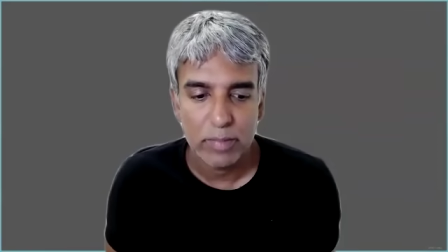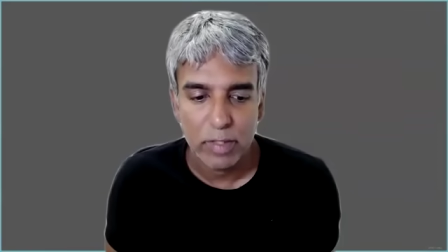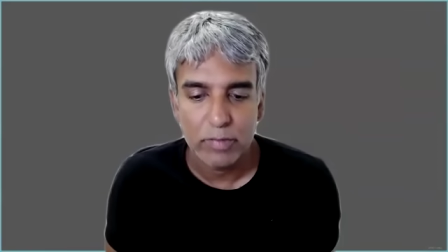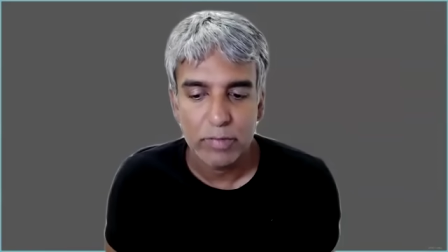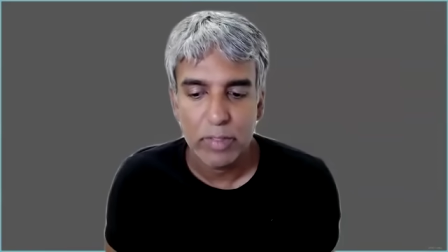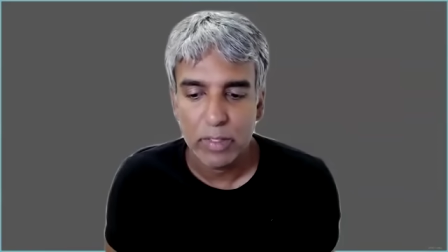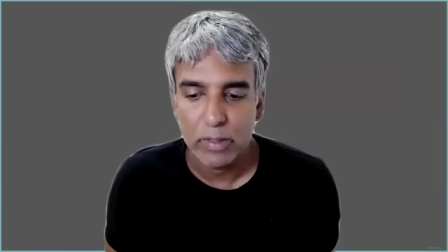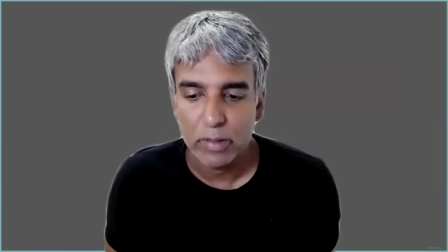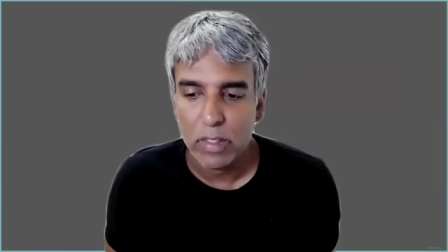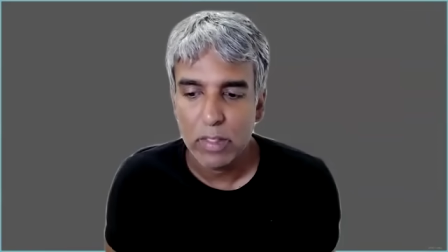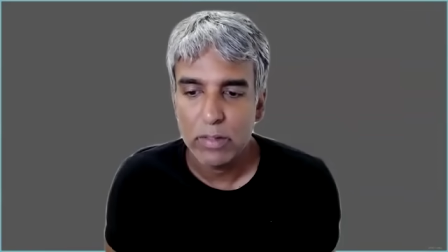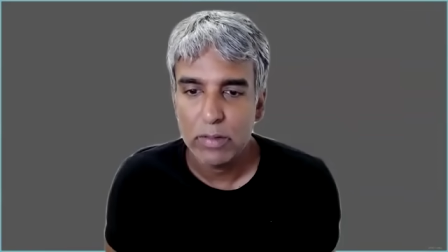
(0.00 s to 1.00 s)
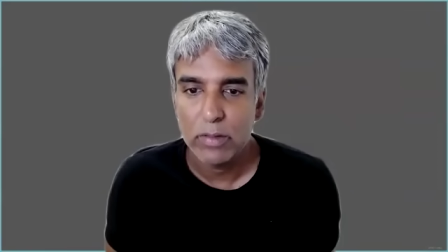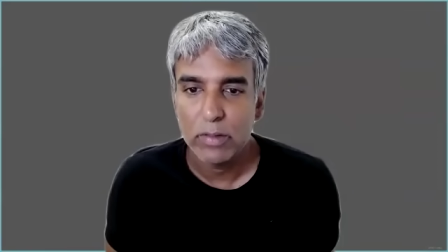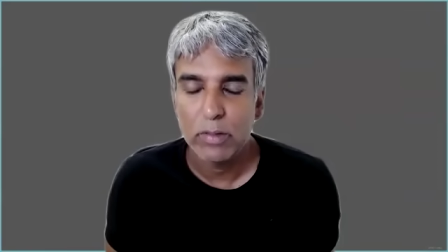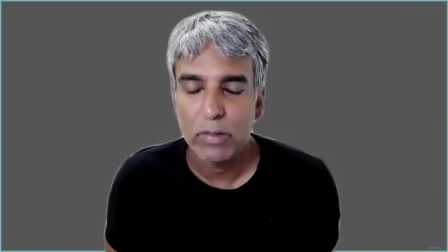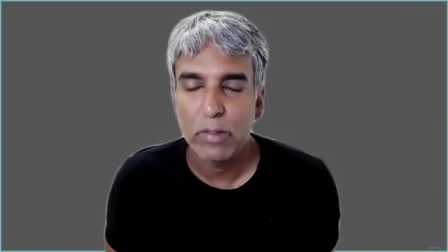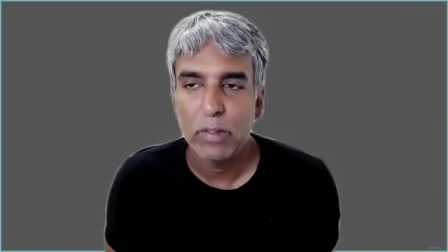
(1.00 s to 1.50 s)
governing
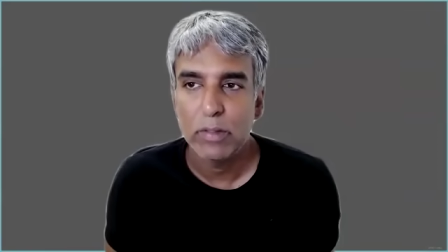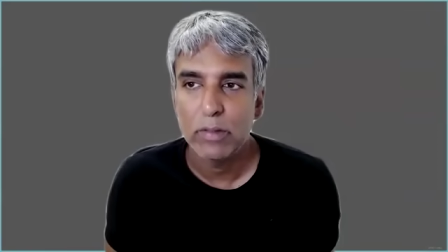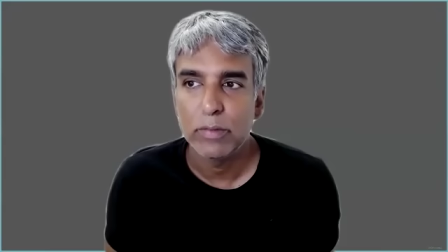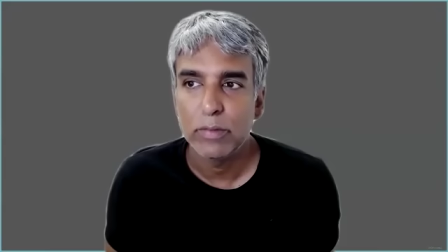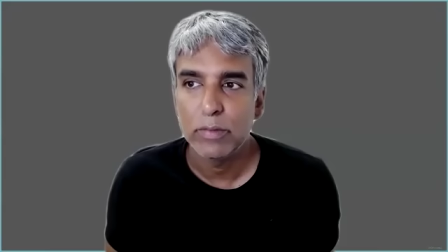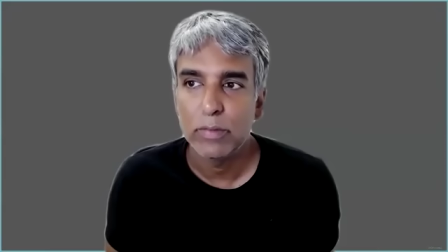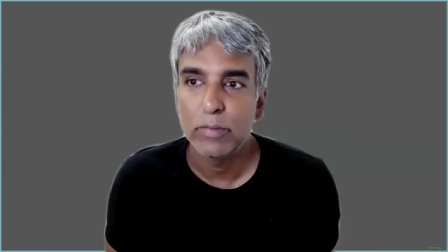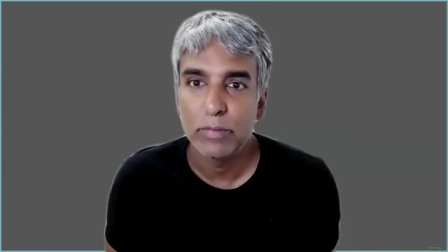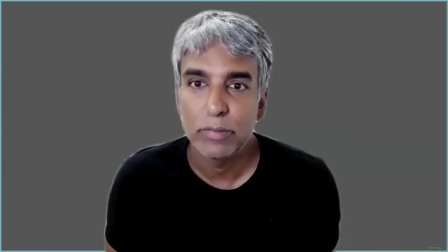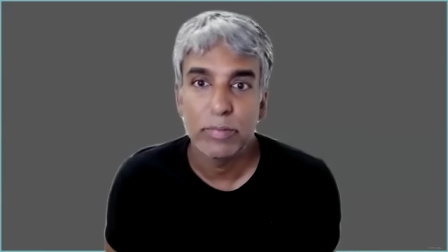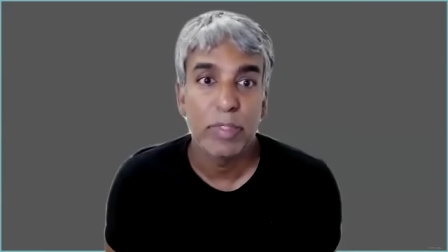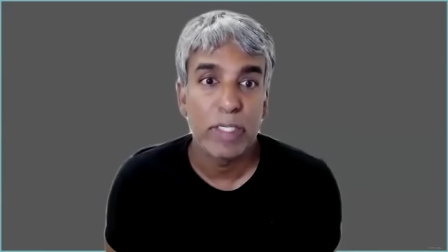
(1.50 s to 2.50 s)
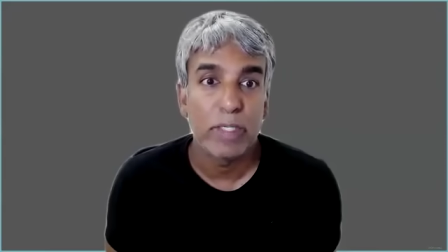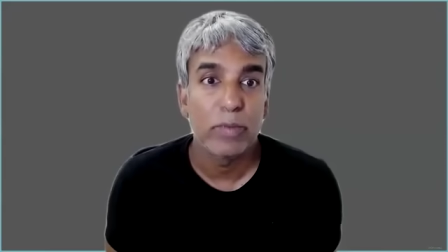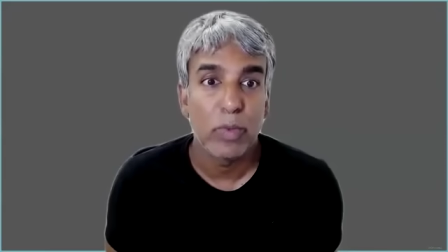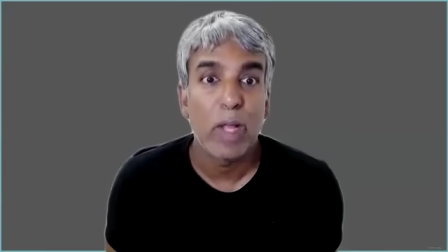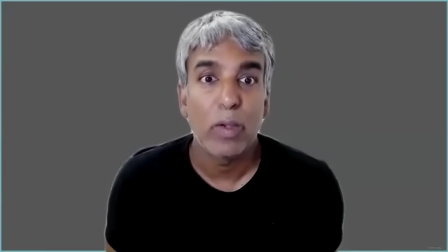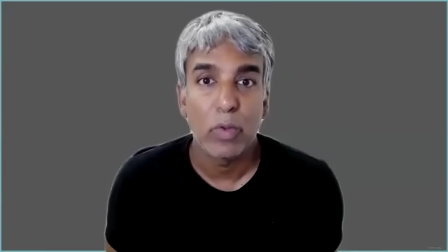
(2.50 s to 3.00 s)
Gaza and pretty
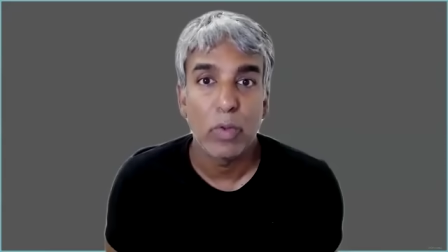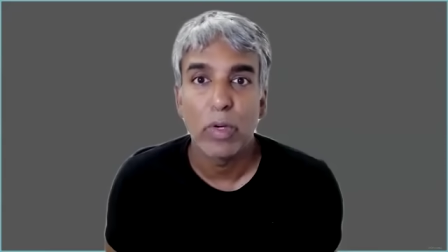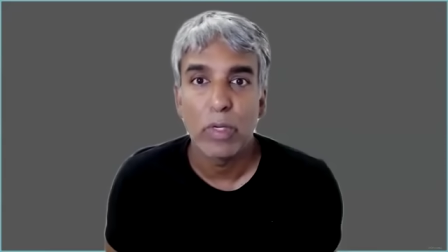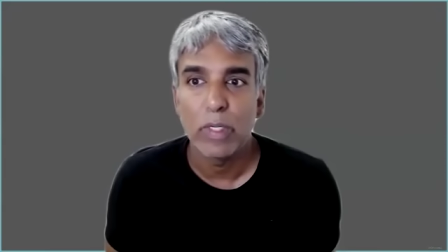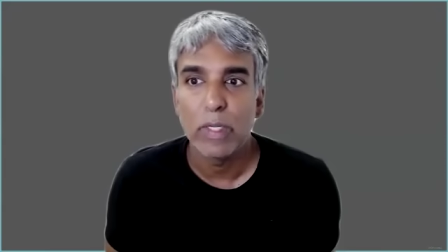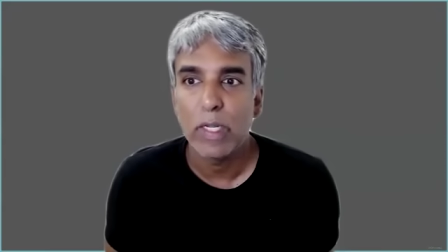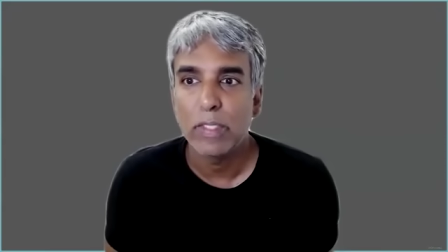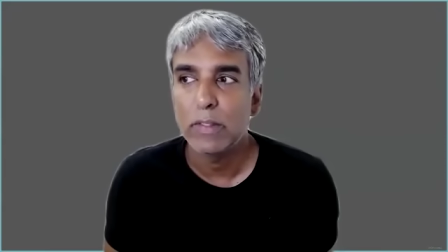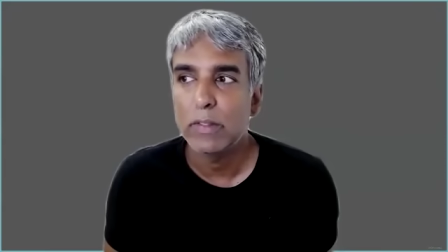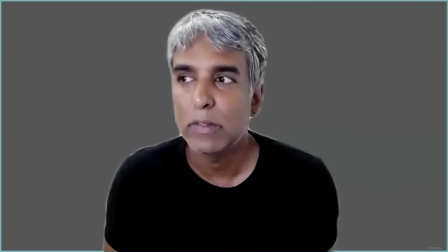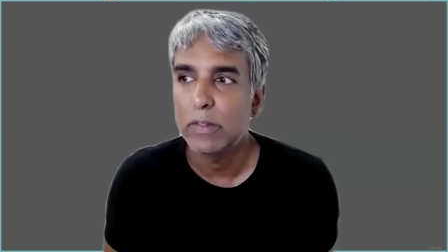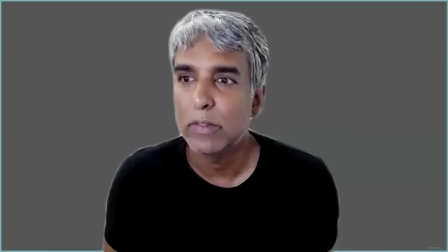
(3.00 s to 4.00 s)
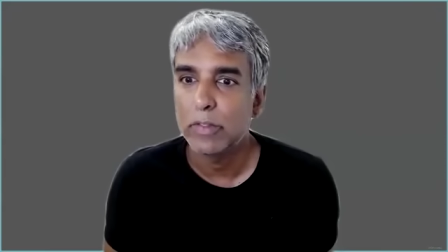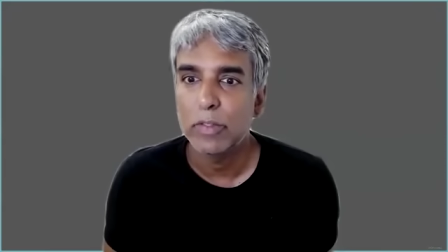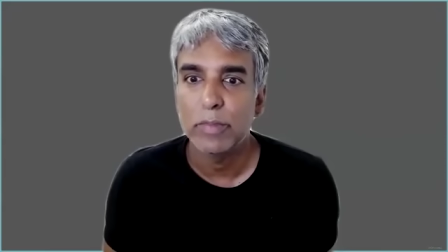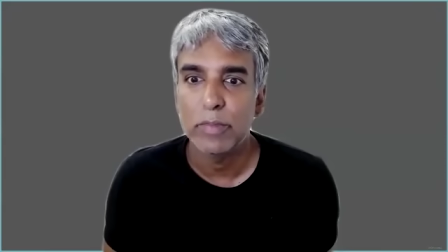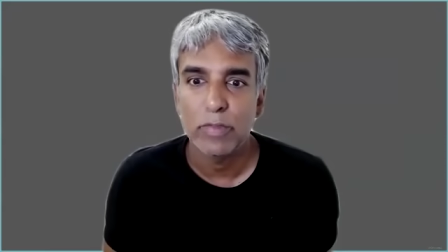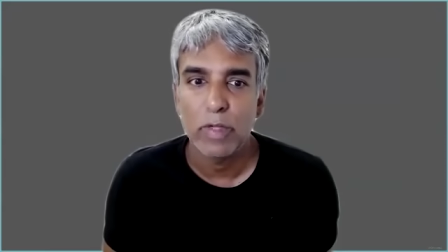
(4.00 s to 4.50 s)
well organized in
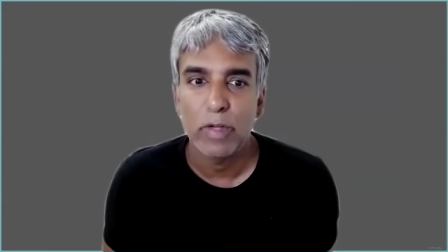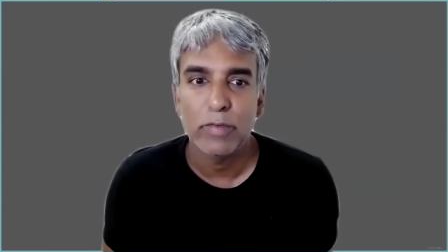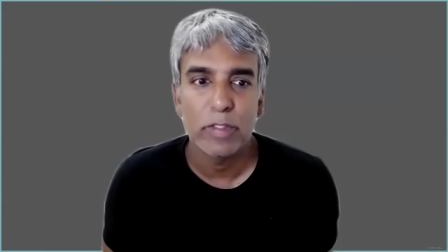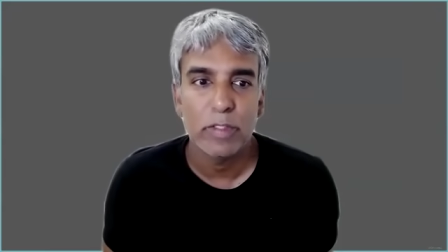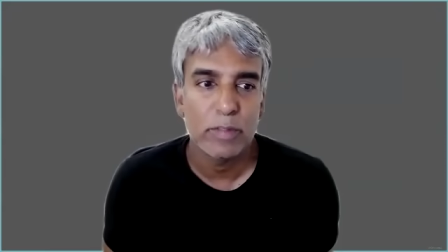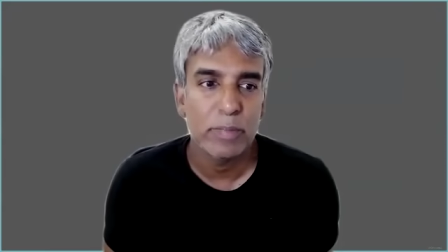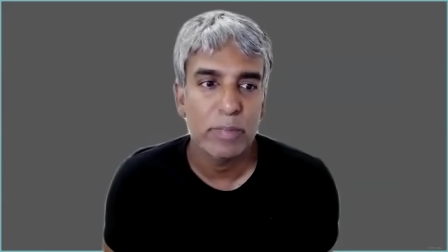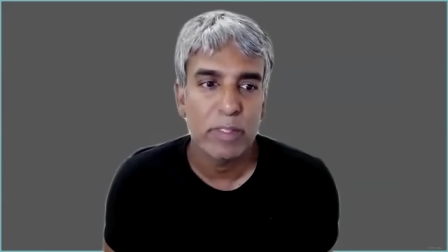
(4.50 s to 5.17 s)
terms of governance.